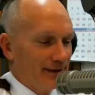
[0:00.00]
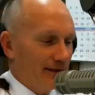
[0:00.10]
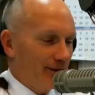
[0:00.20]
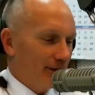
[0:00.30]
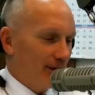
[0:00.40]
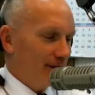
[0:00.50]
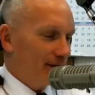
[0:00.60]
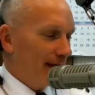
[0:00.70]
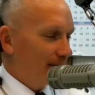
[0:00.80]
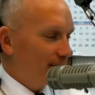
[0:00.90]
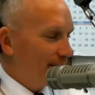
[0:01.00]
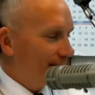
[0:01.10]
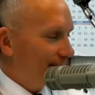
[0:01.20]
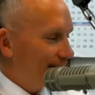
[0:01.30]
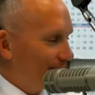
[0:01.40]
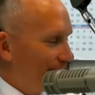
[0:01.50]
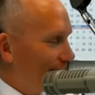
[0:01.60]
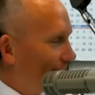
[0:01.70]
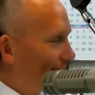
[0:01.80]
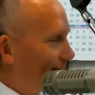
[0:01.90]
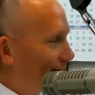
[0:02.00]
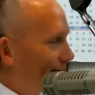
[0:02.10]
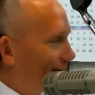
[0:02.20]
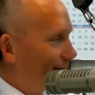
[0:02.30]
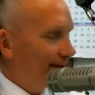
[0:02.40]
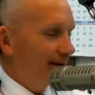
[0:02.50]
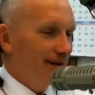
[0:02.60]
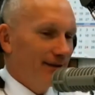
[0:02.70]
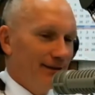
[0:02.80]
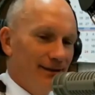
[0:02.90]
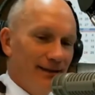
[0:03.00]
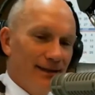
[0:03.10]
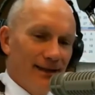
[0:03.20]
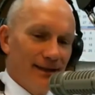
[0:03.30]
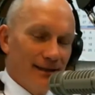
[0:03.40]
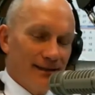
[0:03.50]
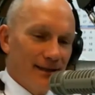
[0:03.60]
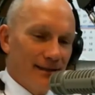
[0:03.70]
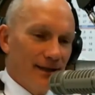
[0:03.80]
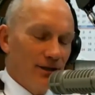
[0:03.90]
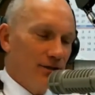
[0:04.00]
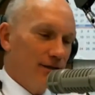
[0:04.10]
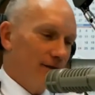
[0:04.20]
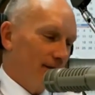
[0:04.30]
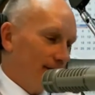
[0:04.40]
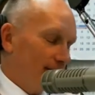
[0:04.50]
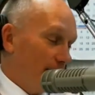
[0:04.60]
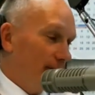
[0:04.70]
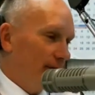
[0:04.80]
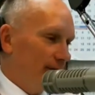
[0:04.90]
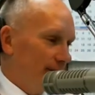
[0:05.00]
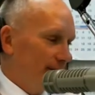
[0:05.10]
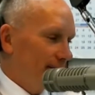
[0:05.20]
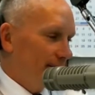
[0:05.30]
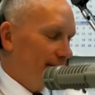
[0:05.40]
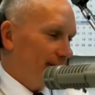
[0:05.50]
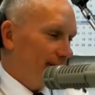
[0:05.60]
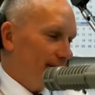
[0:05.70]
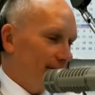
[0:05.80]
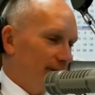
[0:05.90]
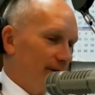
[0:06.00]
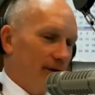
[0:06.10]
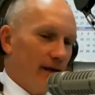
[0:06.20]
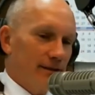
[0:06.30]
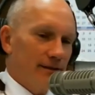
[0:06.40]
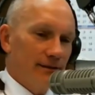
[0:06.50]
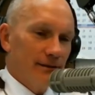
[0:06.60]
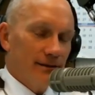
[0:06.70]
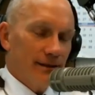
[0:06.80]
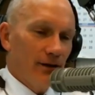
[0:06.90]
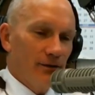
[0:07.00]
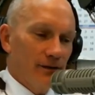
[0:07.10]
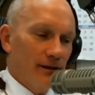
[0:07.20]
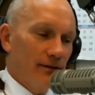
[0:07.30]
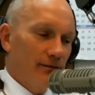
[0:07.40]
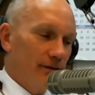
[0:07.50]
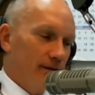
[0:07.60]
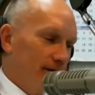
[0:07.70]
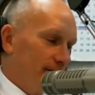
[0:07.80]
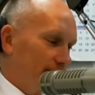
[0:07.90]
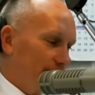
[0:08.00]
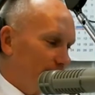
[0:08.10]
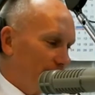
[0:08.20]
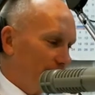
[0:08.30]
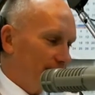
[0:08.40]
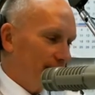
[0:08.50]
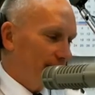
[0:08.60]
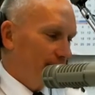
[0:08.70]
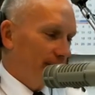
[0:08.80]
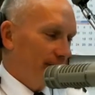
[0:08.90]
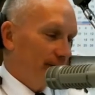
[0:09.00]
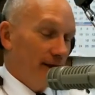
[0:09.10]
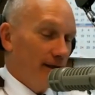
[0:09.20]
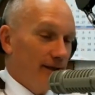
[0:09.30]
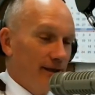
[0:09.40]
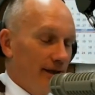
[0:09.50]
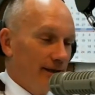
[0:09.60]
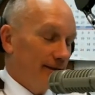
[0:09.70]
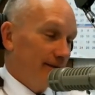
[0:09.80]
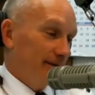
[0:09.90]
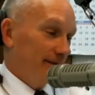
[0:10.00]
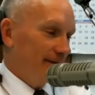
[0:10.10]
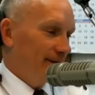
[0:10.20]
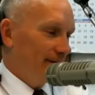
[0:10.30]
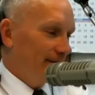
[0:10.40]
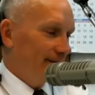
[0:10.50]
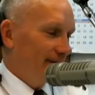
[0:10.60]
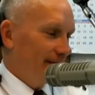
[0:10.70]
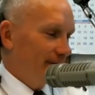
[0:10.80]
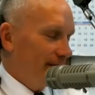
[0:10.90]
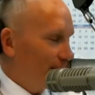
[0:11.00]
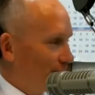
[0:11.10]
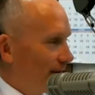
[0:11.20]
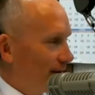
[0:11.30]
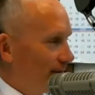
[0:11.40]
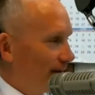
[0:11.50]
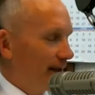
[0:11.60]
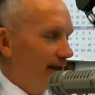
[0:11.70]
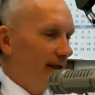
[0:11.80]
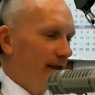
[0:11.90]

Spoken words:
I've got all the snapshots still in my head, and they're there, and the sensations, the smell, the different thoughts and the sounds that I was experiencing. I mean, they're right here. I can, you know, they have never gone mm-hmm. away.